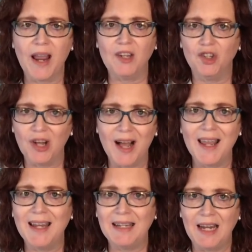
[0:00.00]
a
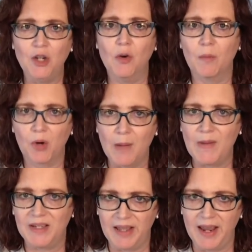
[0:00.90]
giant in your
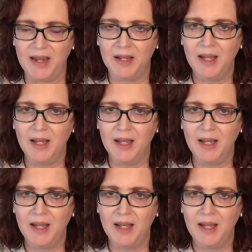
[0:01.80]
promised land.